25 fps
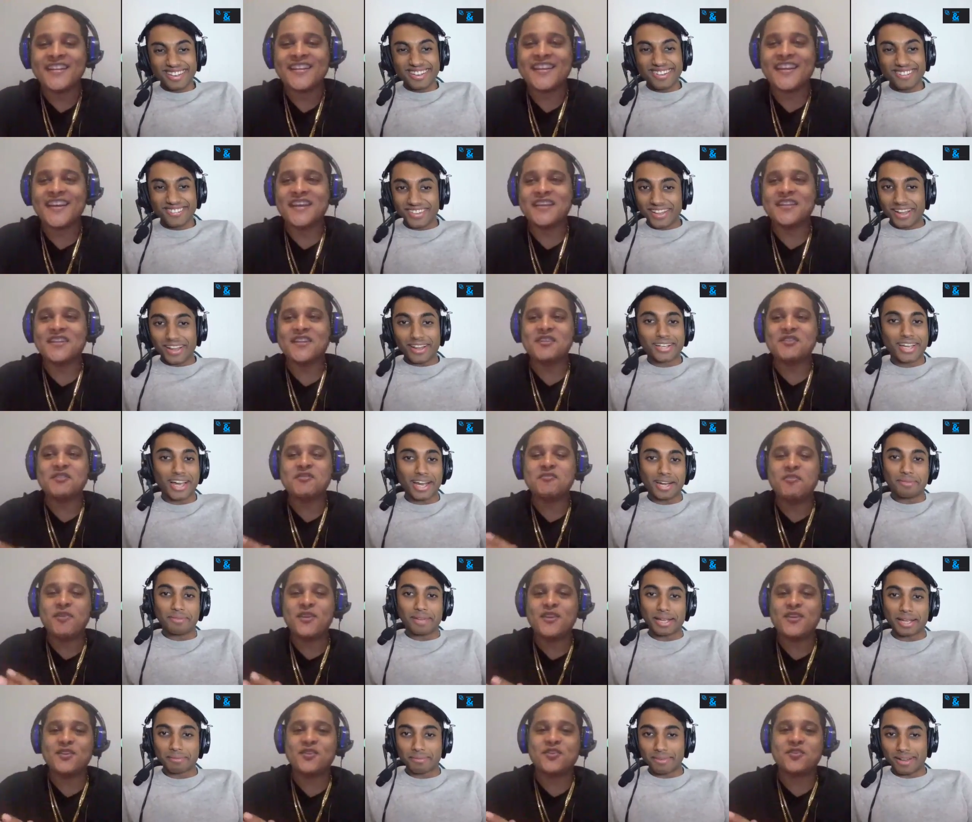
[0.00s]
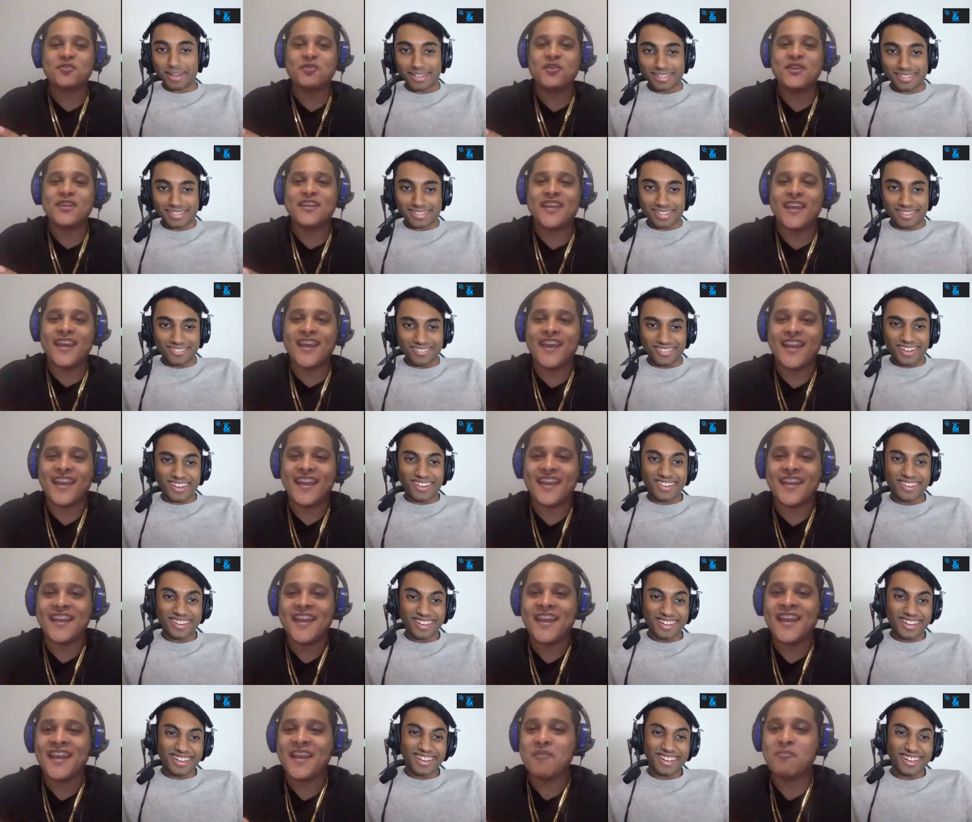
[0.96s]
Speaker 1: Like, they're spending $3K,
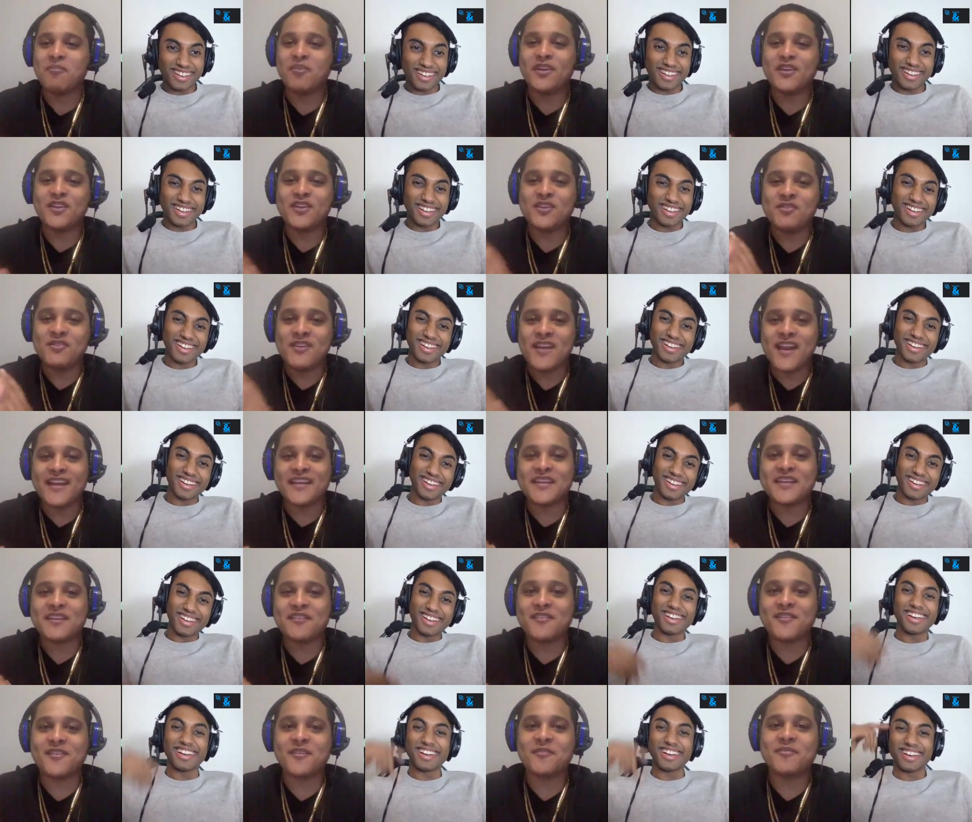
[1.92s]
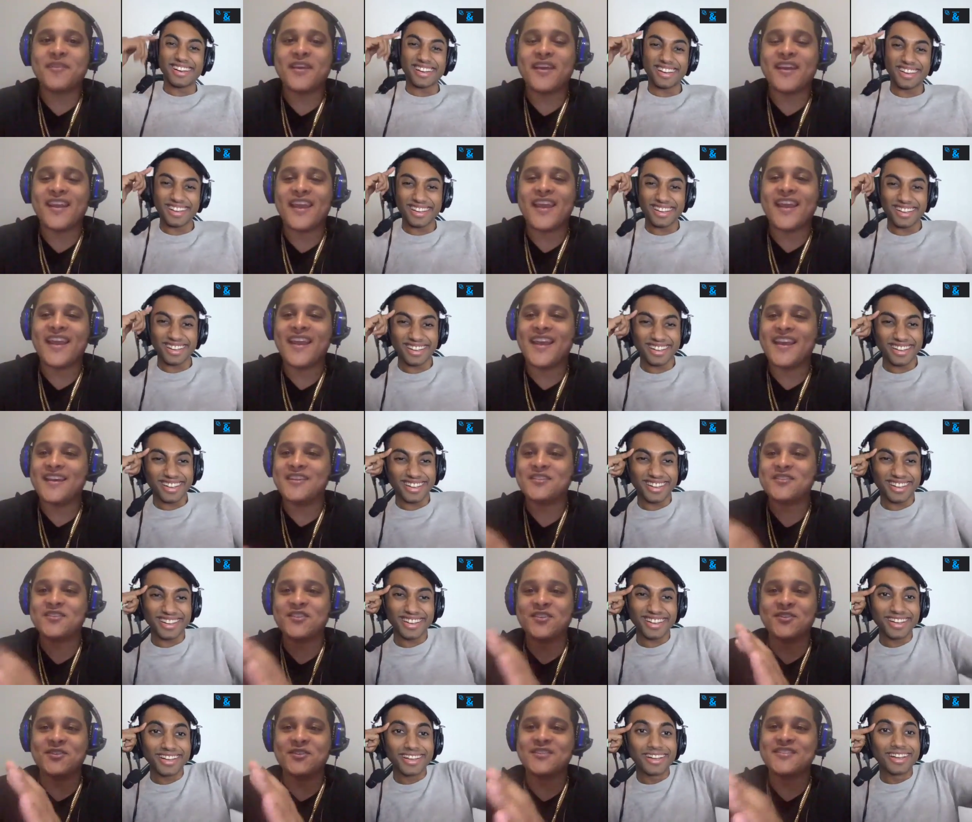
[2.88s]
but you're not giving up that ass.
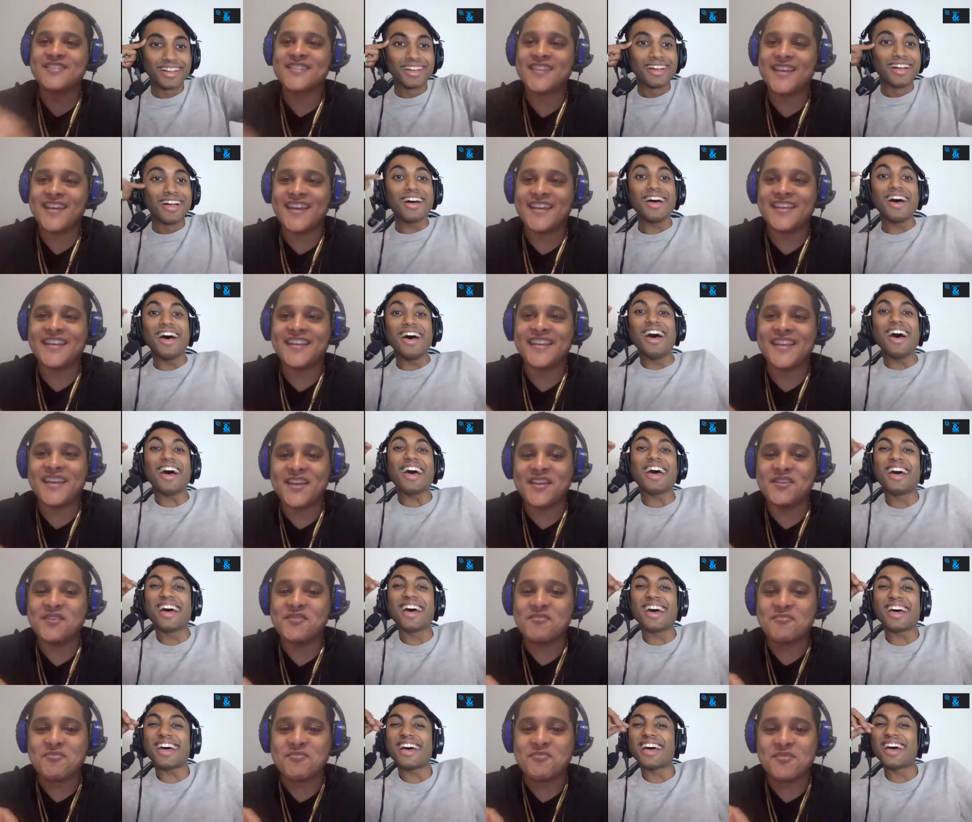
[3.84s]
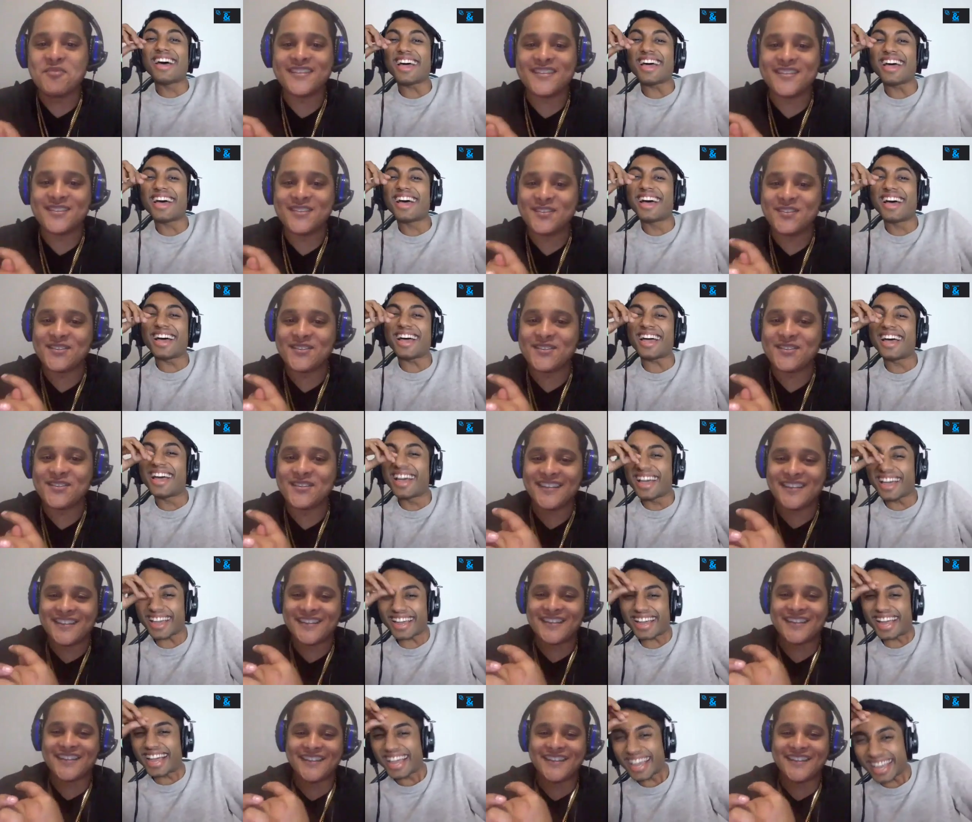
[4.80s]
So it's like, man, you're really doing
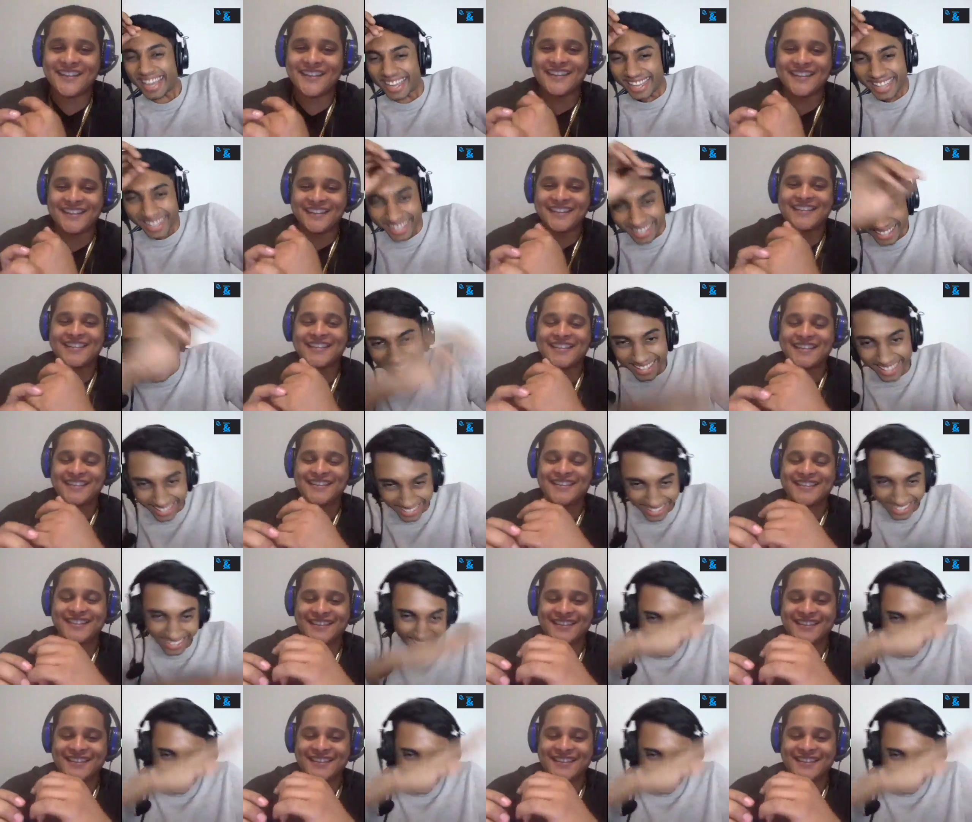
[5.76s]
it.